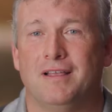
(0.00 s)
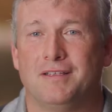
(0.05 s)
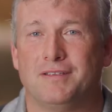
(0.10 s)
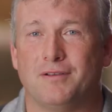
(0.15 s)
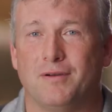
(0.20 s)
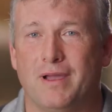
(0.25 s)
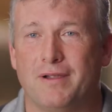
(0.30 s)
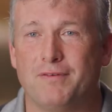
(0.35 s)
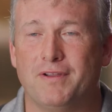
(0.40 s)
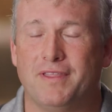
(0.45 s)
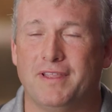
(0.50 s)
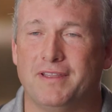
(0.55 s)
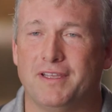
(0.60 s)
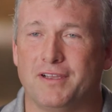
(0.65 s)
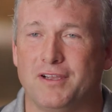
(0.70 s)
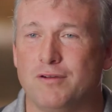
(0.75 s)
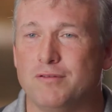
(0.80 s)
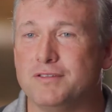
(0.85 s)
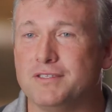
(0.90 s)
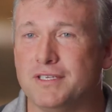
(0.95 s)
So everything that
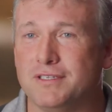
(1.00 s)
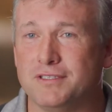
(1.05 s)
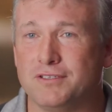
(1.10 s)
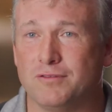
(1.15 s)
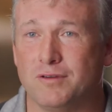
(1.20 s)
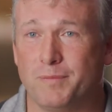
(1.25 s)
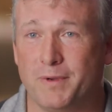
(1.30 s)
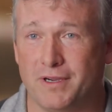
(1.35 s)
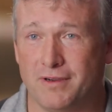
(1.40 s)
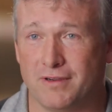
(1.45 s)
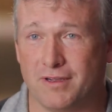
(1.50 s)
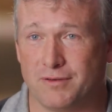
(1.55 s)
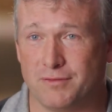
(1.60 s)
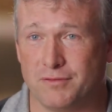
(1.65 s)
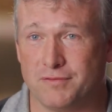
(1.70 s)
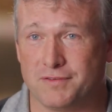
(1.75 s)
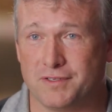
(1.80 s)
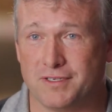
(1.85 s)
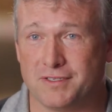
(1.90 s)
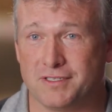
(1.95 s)
goes into a Paragon
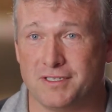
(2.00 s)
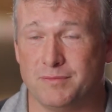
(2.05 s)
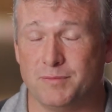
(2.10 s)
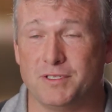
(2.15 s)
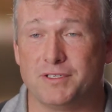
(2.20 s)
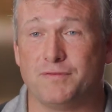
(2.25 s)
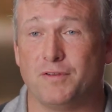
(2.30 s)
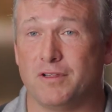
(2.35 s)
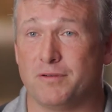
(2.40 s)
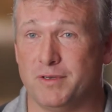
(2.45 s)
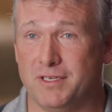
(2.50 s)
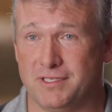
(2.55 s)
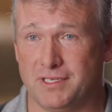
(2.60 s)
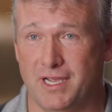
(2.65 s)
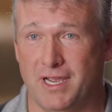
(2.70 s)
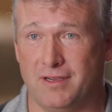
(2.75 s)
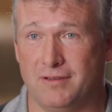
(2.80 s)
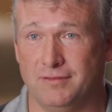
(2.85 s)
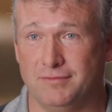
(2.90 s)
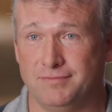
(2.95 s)
roof system is fully
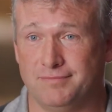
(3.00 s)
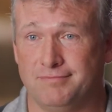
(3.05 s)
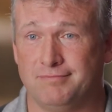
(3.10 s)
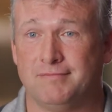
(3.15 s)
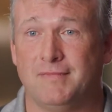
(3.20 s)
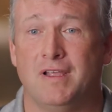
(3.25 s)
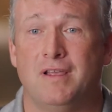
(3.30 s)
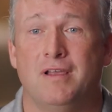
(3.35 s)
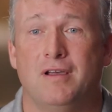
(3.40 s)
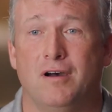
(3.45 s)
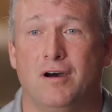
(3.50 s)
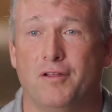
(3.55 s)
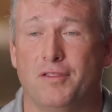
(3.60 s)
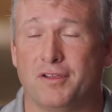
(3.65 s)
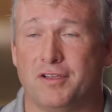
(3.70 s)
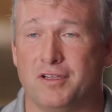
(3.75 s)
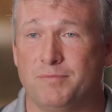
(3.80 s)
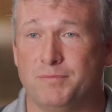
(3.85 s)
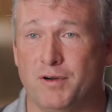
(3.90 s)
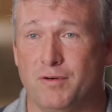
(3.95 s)
recycled. All the
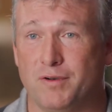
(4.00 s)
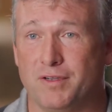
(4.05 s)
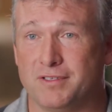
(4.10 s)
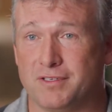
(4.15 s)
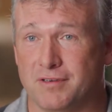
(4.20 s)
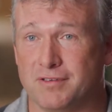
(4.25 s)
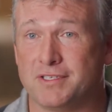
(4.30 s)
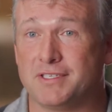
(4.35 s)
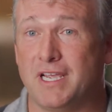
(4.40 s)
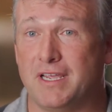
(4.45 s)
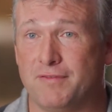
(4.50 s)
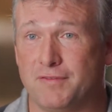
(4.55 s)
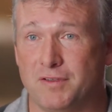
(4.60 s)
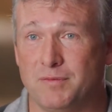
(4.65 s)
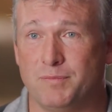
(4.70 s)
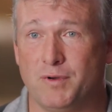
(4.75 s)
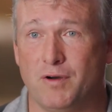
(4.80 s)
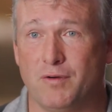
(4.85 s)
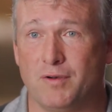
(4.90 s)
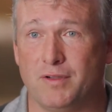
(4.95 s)
components are safe
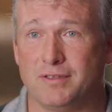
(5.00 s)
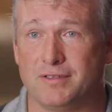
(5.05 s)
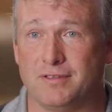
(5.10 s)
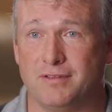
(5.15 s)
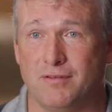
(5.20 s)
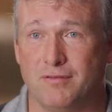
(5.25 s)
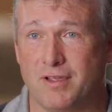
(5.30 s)
components, no